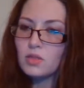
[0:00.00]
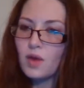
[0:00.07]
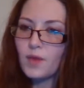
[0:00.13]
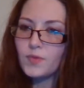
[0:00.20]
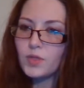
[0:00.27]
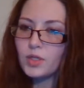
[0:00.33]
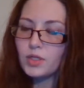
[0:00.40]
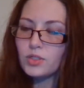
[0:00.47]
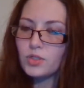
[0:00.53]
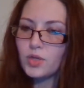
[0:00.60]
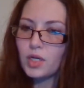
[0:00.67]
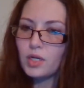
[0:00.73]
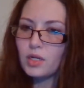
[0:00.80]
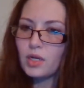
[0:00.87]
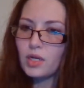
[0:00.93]
So after
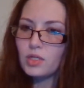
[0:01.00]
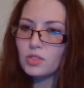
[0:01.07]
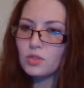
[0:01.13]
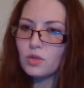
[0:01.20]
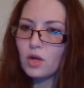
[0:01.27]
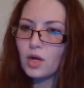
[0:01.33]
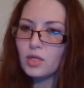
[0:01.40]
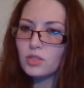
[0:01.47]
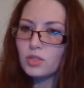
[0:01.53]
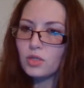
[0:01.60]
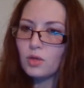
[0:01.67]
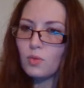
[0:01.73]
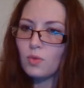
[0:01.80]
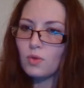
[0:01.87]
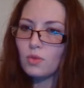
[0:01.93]
Katrina, National Guard
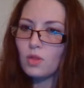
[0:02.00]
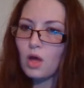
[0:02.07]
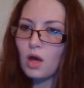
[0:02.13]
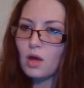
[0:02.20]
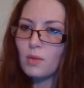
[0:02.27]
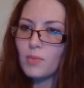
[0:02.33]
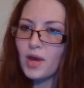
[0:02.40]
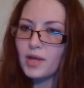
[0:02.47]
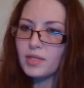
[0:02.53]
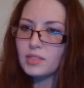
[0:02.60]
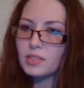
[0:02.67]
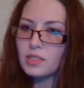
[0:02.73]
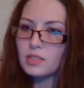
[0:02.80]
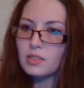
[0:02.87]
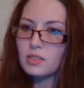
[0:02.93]
took
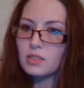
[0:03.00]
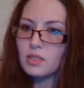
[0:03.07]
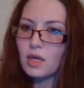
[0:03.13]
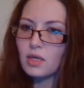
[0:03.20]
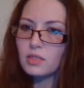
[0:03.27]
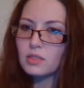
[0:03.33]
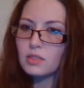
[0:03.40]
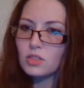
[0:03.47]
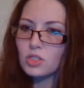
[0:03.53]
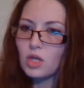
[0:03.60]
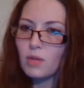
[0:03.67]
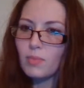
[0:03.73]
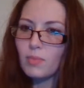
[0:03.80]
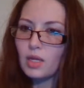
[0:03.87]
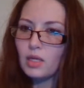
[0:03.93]
law-abiding citizens' guns and
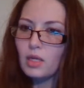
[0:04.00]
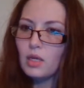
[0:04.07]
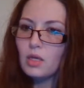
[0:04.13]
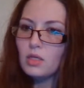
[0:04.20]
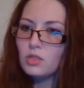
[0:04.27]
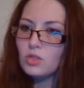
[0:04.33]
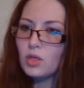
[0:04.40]
shot many.